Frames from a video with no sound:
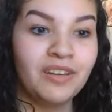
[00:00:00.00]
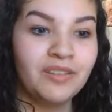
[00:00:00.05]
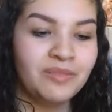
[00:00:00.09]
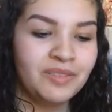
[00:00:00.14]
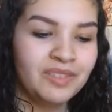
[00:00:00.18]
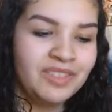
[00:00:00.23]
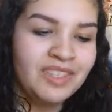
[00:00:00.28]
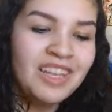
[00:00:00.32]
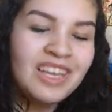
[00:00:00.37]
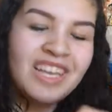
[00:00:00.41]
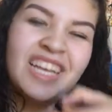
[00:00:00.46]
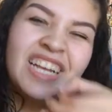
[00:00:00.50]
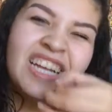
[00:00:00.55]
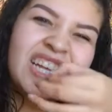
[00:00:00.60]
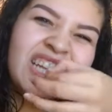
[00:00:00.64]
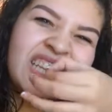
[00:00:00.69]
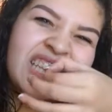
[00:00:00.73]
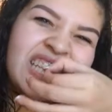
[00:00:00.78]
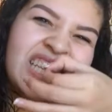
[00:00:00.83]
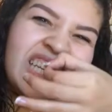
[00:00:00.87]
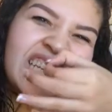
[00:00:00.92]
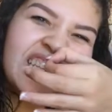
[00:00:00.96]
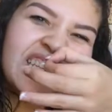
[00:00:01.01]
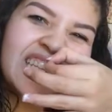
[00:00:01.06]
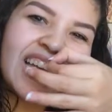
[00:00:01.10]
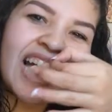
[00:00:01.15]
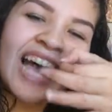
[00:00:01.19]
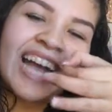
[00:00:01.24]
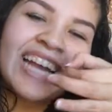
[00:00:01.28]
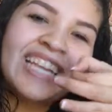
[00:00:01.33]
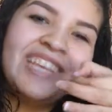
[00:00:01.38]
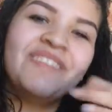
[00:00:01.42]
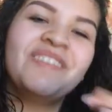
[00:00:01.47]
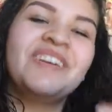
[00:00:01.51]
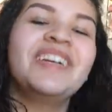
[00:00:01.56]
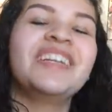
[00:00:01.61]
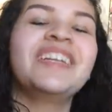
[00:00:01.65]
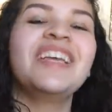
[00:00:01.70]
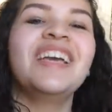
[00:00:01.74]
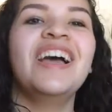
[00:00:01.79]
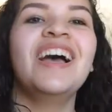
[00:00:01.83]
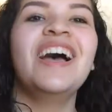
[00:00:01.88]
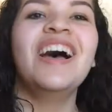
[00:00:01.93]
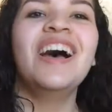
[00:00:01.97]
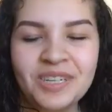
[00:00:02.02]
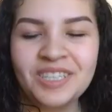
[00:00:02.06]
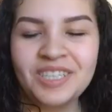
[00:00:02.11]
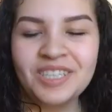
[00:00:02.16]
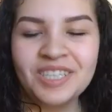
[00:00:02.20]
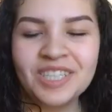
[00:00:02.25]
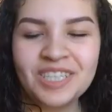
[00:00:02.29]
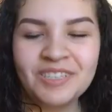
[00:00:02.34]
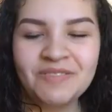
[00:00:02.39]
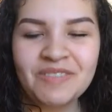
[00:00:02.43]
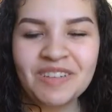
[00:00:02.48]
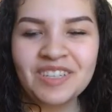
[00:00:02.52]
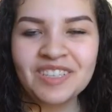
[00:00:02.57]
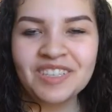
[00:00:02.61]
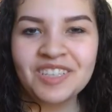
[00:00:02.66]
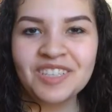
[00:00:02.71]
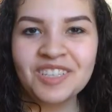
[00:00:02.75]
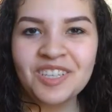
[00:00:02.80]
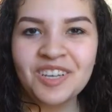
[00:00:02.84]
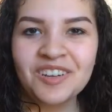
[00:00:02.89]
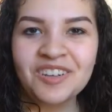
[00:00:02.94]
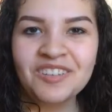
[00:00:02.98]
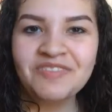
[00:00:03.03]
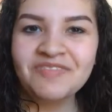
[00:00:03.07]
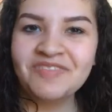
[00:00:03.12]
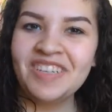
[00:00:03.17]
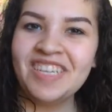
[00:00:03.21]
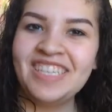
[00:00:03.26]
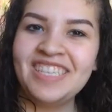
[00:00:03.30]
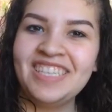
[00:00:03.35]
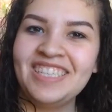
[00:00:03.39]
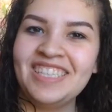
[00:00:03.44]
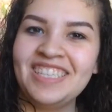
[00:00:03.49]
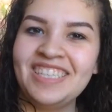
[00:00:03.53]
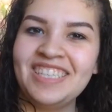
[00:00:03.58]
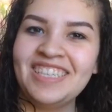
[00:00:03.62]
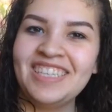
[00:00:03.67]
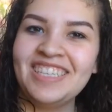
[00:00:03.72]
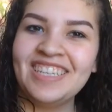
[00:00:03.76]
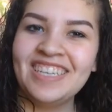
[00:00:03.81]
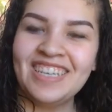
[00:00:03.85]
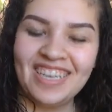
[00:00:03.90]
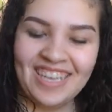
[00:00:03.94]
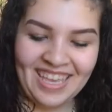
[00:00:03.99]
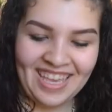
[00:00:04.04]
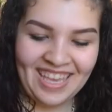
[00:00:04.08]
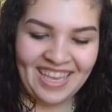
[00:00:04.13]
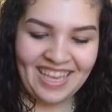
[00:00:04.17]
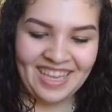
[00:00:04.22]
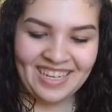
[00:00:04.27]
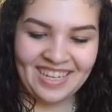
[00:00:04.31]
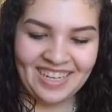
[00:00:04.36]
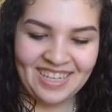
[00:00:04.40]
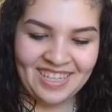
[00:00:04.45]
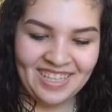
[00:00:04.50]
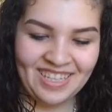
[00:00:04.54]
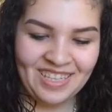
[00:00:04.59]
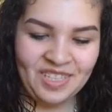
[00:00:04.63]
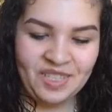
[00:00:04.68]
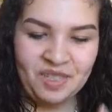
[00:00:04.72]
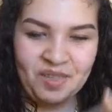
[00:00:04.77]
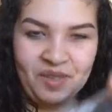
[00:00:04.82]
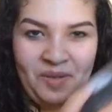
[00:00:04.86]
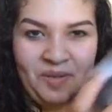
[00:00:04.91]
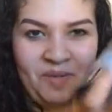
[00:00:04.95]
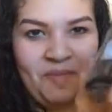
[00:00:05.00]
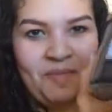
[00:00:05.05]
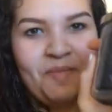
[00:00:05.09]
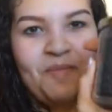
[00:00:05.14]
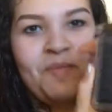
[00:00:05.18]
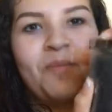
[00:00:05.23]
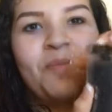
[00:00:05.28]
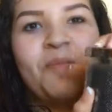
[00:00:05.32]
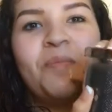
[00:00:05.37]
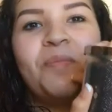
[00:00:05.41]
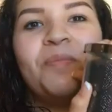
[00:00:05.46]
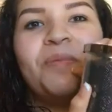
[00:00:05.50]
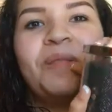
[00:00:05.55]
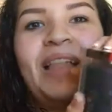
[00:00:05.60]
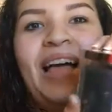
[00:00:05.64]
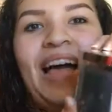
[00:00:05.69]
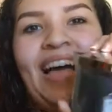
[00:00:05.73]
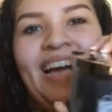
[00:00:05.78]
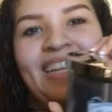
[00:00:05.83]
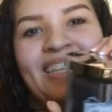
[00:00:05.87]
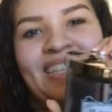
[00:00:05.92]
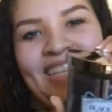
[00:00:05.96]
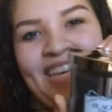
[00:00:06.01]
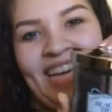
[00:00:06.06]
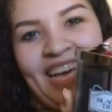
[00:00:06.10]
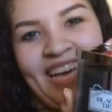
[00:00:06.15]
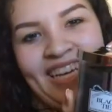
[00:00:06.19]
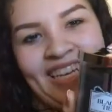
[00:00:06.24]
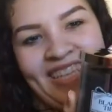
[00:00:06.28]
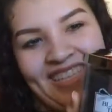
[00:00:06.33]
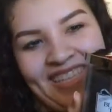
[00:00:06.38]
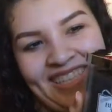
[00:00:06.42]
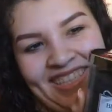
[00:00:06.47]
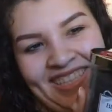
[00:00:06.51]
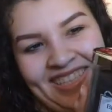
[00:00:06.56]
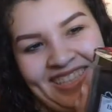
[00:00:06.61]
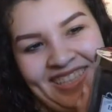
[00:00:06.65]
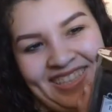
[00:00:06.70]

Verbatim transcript: It was a little tiny one, but it just smelled so amazing and it's black tie.